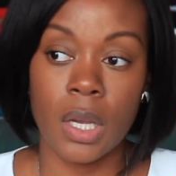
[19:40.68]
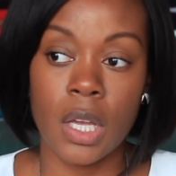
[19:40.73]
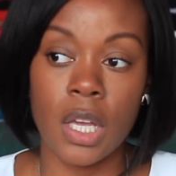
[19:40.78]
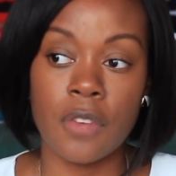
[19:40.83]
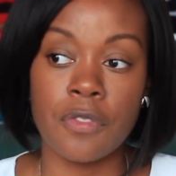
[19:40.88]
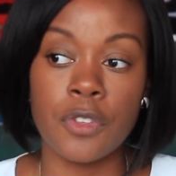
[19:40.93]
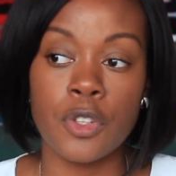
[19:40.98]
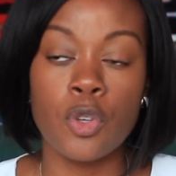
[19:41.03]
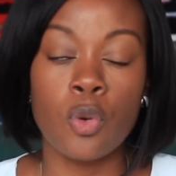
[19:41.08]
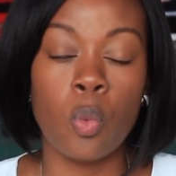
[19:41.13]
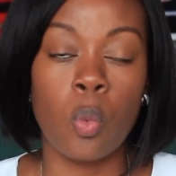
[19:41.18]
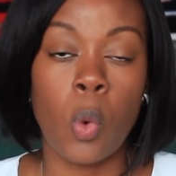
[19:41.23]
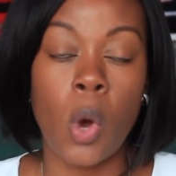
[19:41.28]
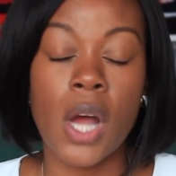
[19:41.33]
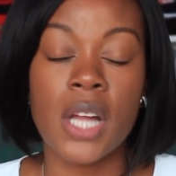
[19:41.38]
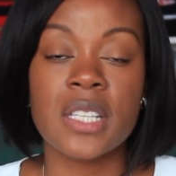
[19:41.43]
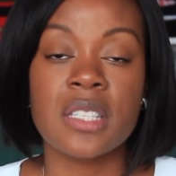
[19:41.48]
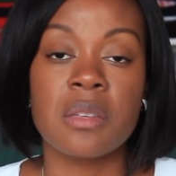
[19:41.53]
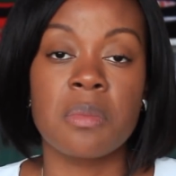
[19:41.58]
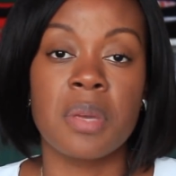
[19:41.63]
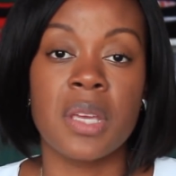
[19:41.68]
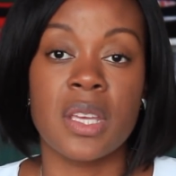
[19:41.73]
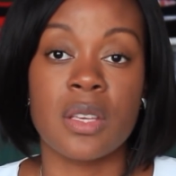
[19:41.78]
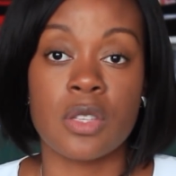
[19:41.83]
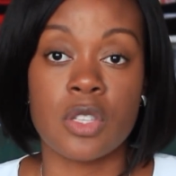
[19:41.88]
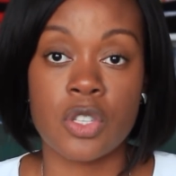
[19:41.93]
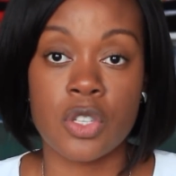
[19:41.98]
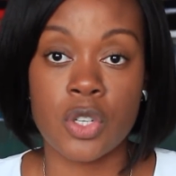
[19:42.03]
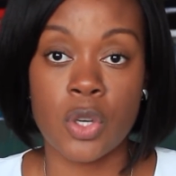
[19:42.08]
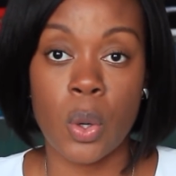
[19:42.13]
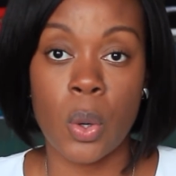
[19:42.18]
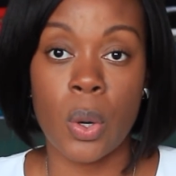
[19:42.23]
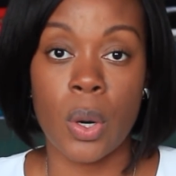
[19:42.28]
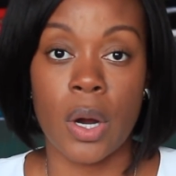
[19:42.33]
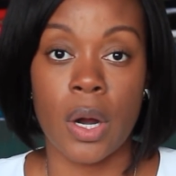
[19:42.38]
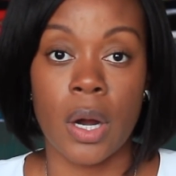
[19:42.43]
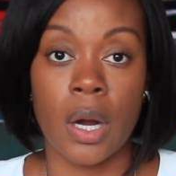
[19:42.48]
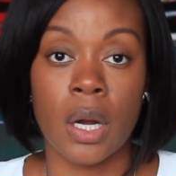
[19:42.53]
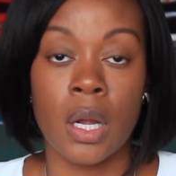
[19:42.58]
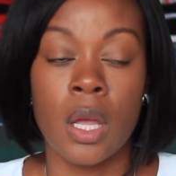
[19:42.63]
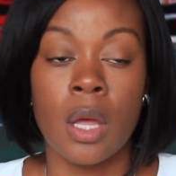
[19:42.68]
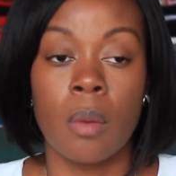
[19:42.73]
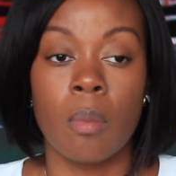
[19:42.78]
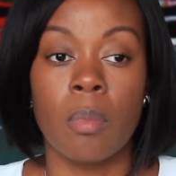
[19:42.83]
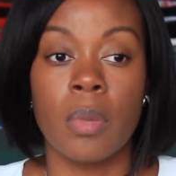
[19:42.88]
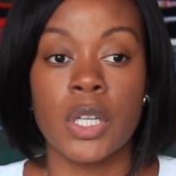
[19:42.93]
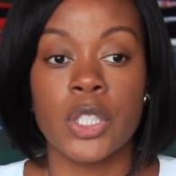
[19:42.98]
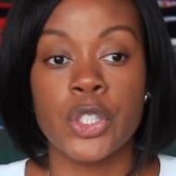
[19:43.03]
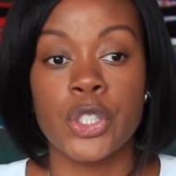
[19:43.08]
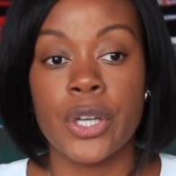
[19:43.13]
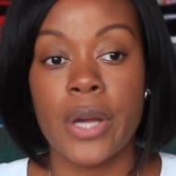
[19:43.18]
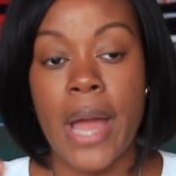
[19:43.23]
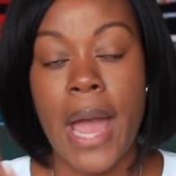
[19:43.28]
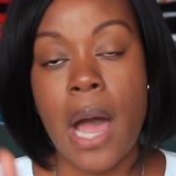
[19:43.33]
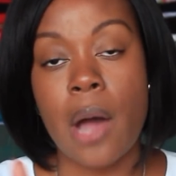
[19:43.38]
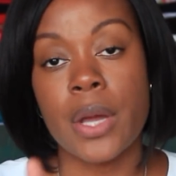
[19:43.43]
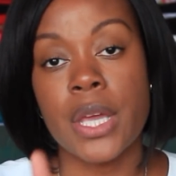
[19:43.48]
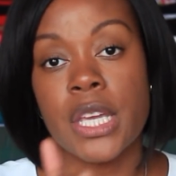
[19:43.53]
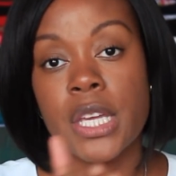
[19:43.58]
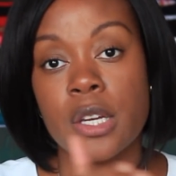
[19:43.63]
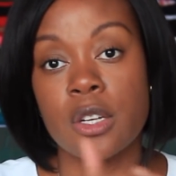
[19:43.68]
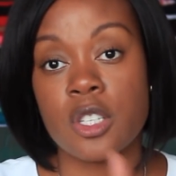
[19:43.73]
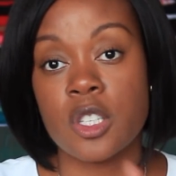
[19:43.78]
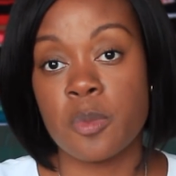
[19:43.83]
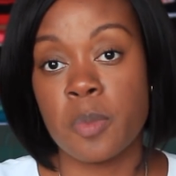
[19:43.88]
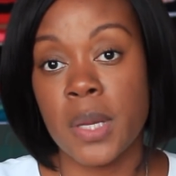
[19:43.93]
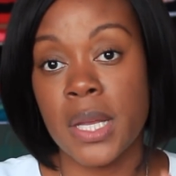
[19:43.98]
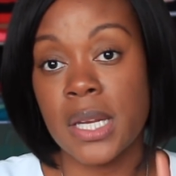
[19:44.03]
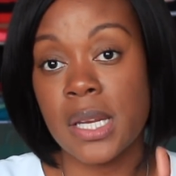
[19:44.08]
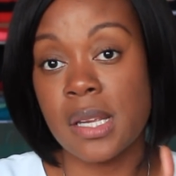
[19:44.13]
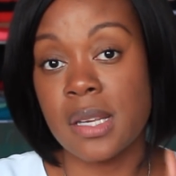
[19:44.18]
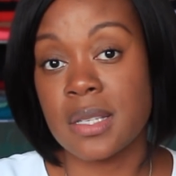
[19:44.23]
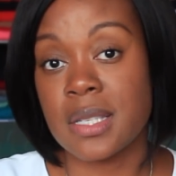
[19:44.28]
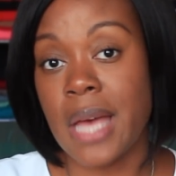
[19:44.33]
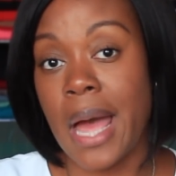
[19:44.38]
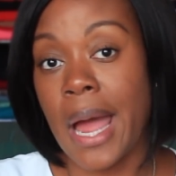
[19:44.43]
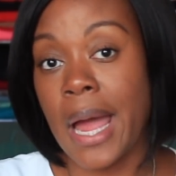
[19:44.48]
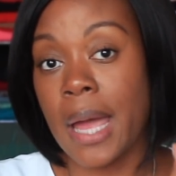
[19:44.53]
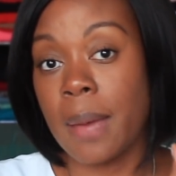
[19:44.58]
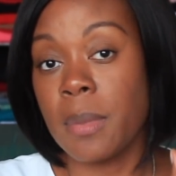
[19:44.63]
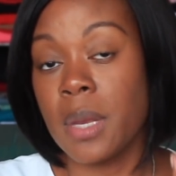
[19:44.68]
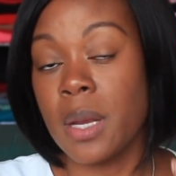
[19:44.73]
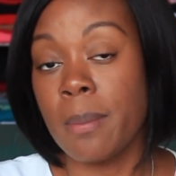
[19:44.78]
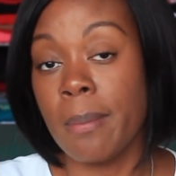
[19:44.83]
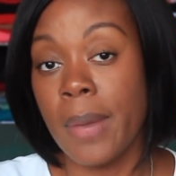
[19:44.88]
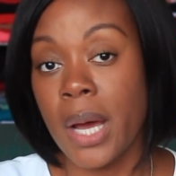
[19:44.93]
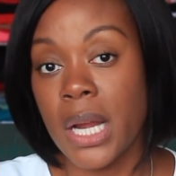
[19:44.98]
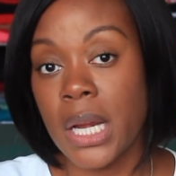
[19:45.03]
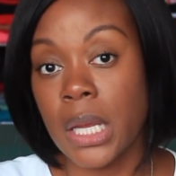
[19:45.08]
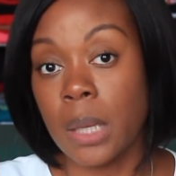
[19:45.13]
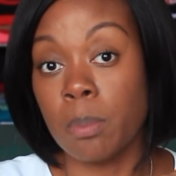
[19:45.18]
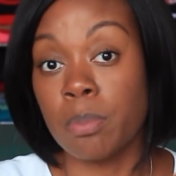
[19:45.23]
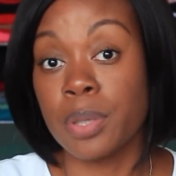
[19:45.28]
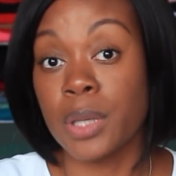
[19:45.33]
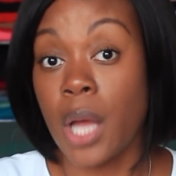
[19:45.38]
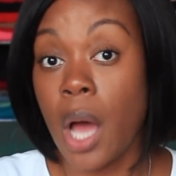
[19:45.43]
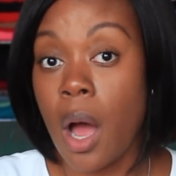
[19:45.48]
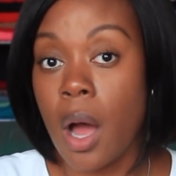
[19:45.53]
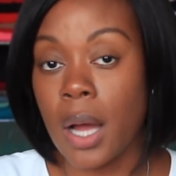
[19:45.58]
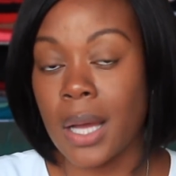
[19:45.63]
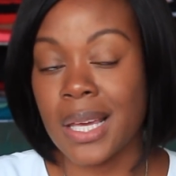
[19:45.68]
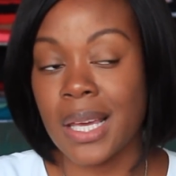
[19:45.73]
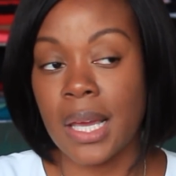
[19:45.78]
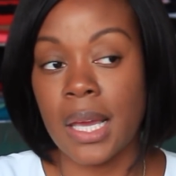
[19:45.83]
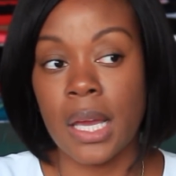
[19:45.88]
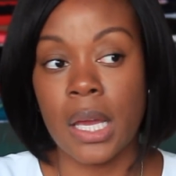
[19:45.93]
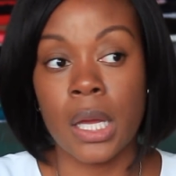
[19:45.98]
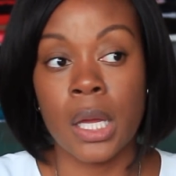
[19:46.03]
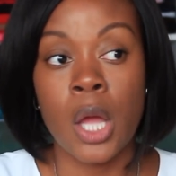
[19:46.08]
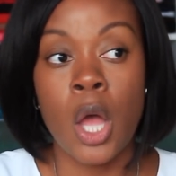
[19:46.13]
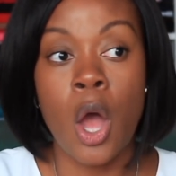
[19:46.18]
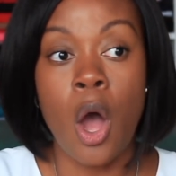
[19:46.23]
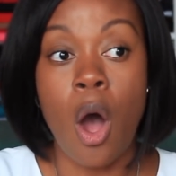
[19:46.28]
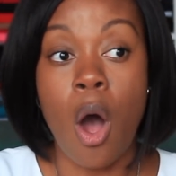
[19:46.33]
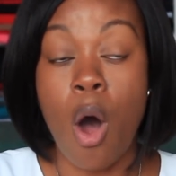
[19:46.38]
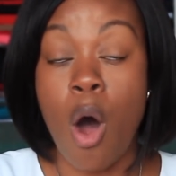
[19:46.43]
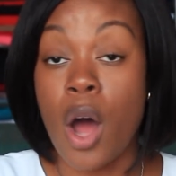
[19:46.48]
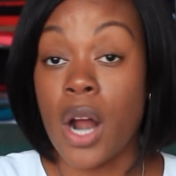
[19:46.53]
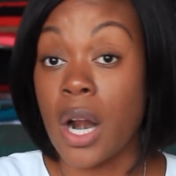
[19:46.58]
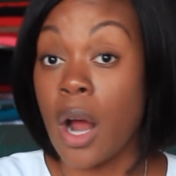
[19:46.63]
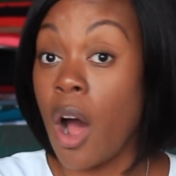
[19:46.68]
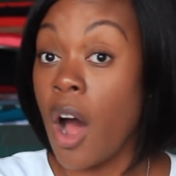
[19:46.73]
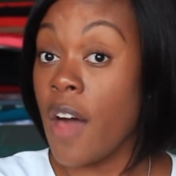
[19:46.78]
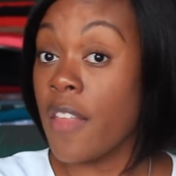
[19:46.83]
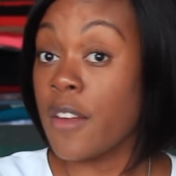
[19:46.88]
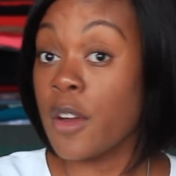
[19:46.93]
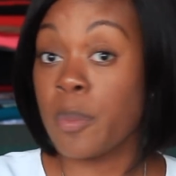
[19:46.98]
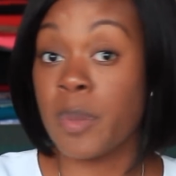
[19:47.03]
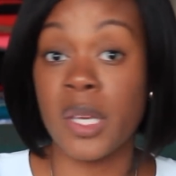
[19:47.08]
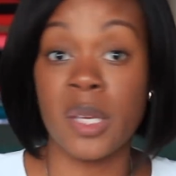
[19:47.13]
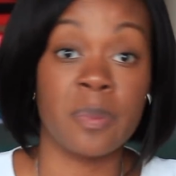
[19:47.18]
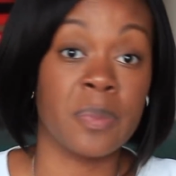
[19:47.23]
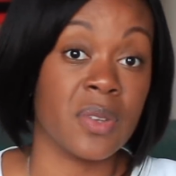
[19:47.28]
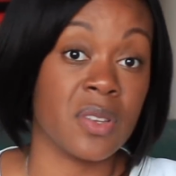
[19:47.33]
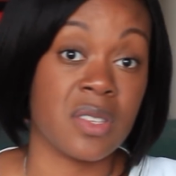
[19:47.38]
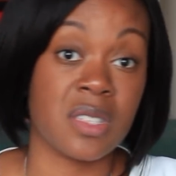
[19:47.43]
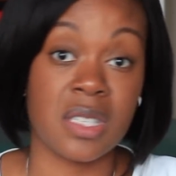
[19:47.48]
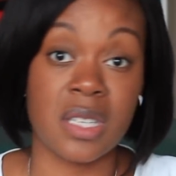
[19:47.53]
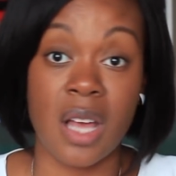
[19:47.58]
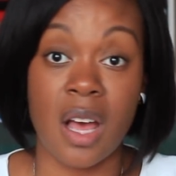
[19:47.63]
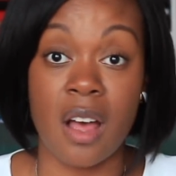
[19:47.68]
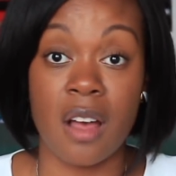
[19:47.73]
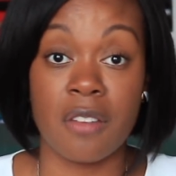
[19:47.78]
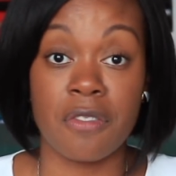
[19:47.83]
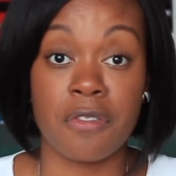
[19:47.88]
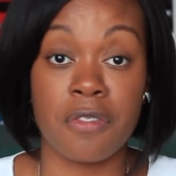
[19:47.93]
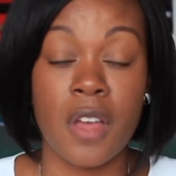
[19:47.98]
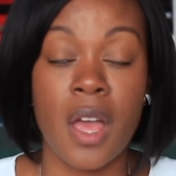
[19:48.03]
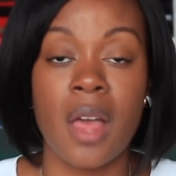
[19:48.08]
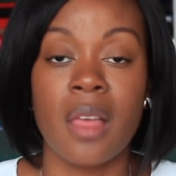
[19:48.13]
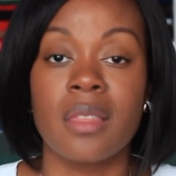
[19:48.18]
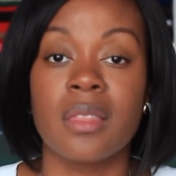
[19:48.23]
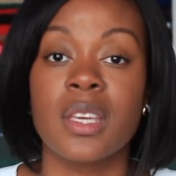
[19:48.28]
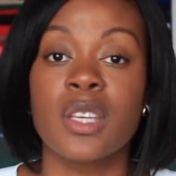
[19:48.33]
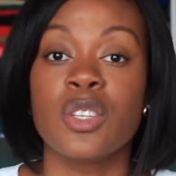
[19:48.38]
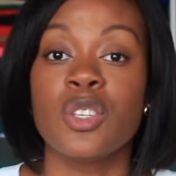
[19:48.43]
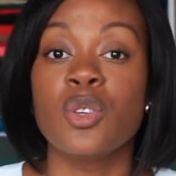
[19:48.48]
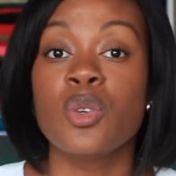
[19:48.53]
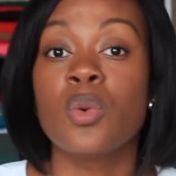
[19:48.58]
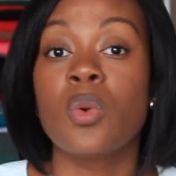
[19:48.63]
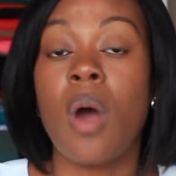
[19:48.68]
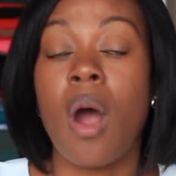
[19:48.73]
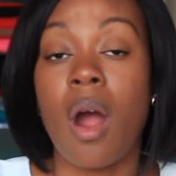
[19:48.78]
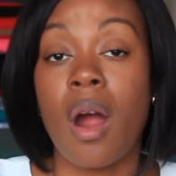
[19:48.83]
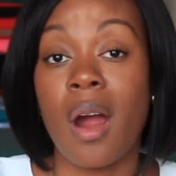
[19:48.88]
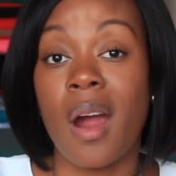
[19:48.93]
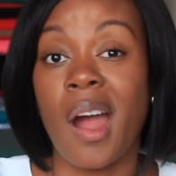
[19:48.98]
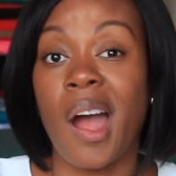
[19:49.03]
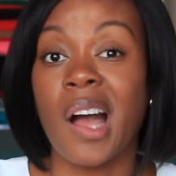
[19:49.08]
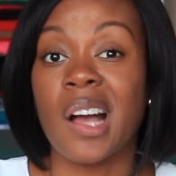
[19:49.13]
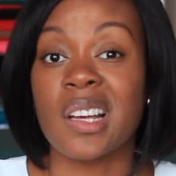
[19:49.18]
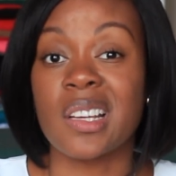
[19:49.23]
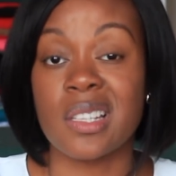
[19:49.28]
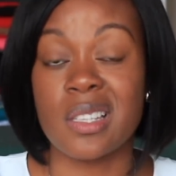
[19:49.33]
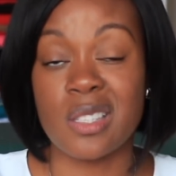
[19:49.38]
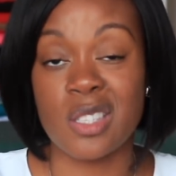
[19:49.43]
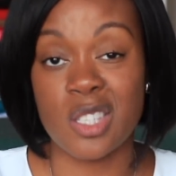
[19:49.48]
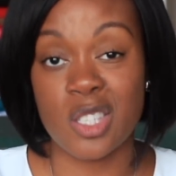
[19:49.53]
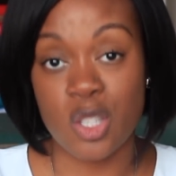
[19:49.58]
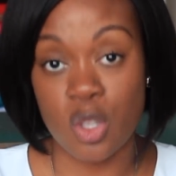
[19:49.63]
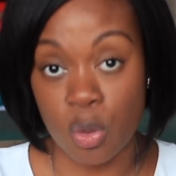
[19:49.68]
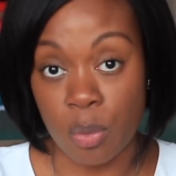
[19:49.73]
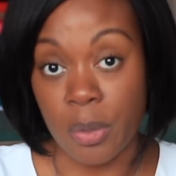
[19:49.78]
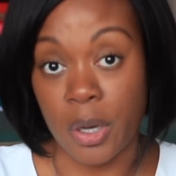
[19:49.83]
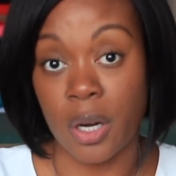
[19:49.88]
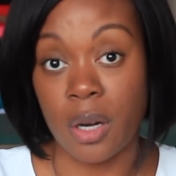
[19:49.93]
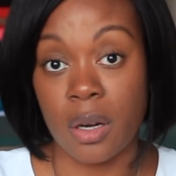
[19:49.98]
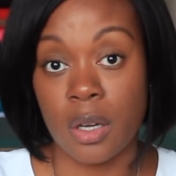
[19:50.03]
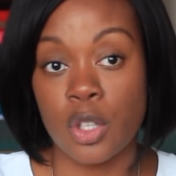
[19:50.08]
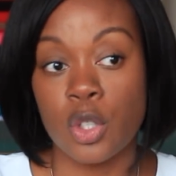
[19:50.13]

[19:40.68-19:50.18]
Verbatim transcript: if you want to be a store but you're out here spending time and money blogging on other people's stuff, then you are a consumer.